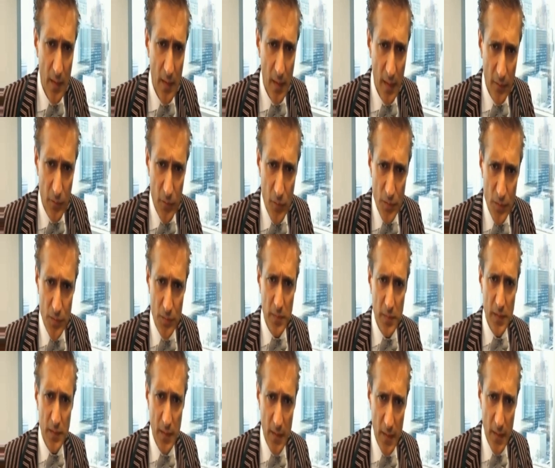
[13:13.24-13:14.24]
And of course,
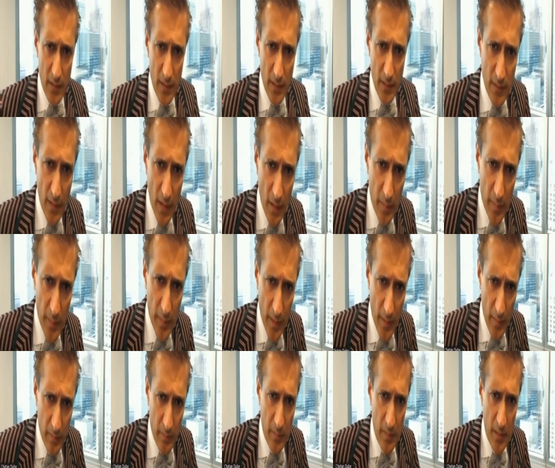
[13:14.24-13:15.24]
retail has now
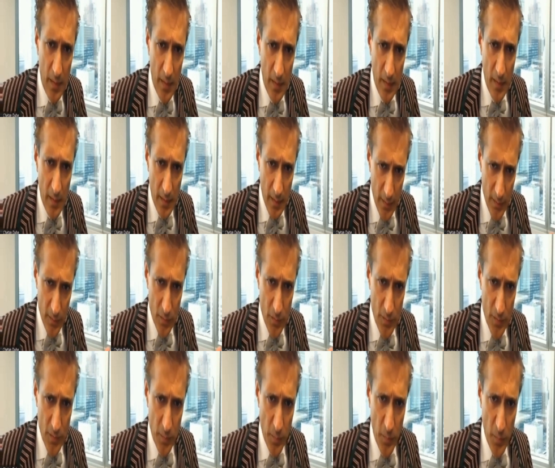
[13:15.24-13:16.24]
become, as you
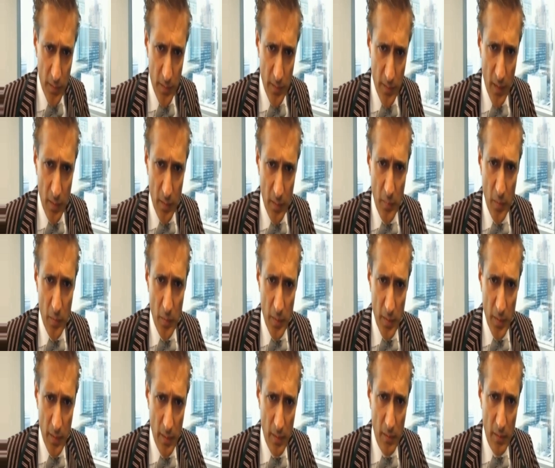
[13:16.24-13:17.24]
just pointed out a moment
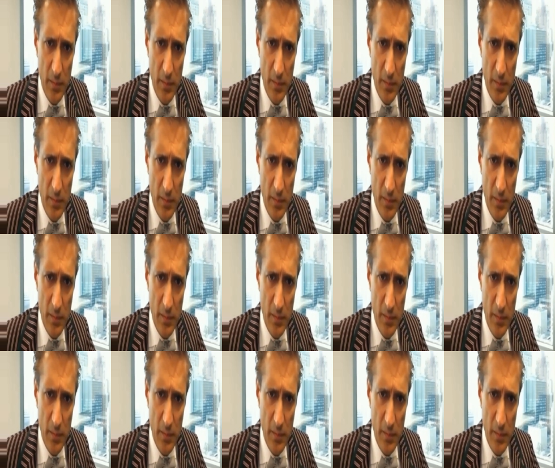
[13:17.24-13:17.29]
ago.